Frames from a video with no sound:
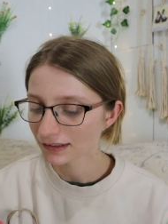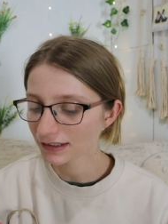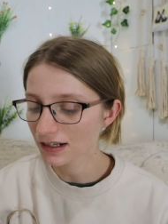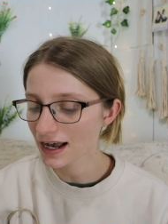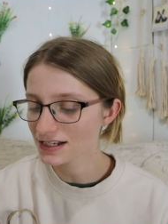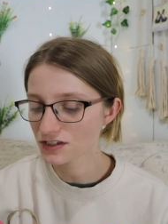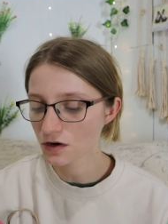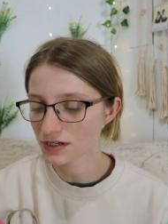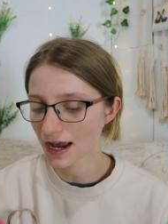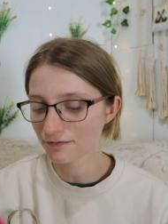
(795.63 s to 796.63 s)
Lil has
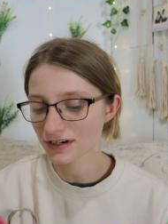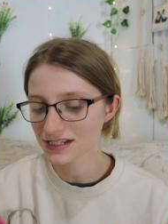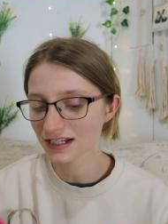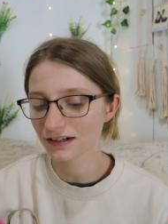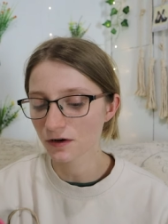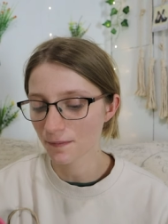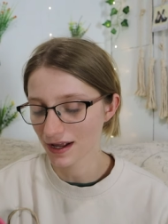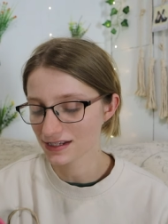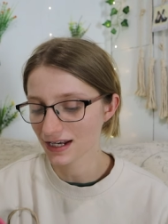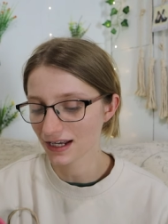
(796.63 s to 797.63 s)
no time for silly
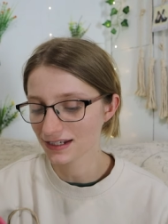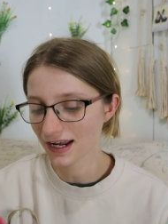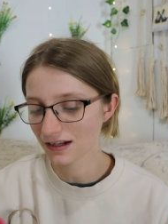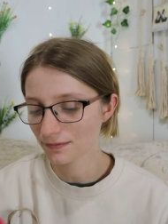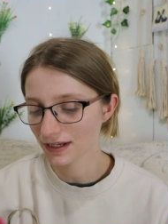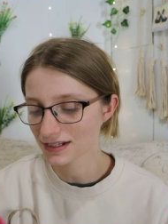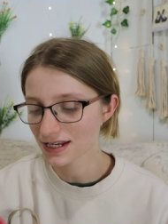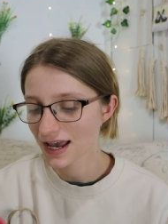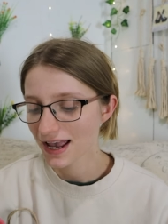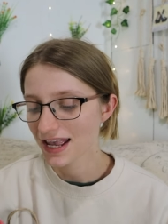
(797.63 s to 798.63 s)
romantic entanglements,
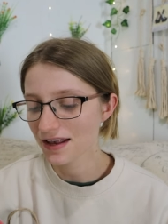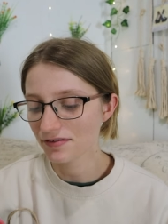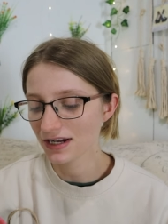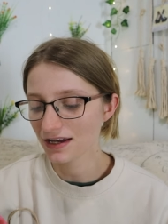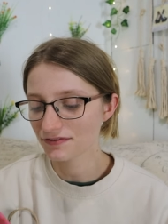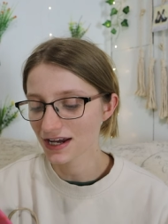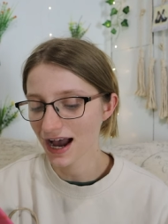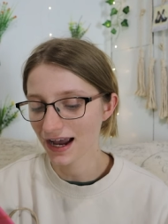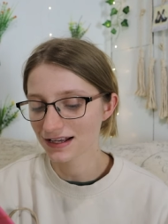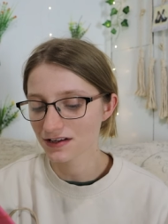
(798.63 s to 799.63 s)
even if
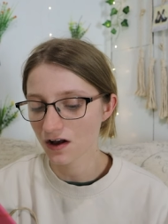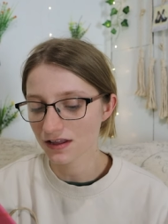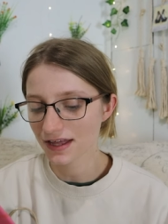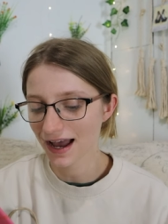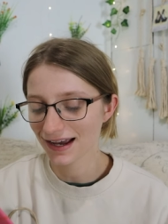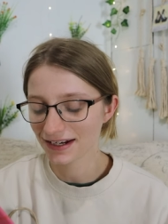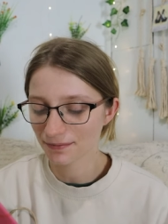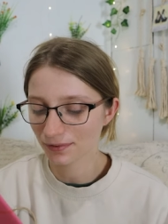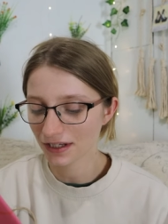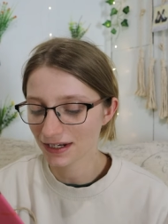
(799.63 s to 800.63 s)
Ty is all that in a
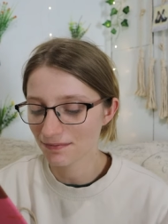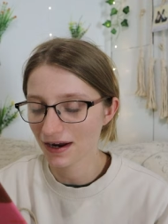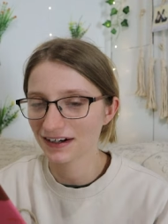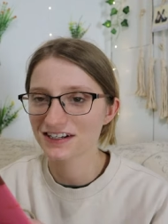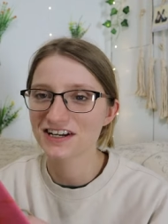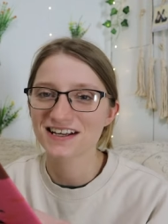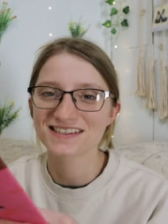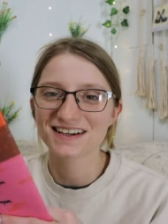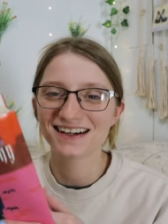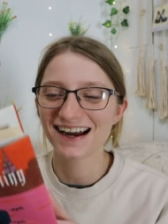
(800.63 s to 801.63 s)
bloody Mary
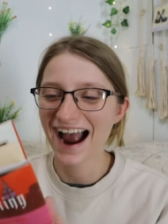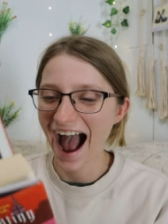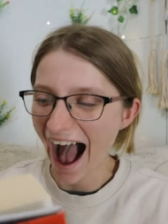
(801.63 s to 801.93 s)
chaser.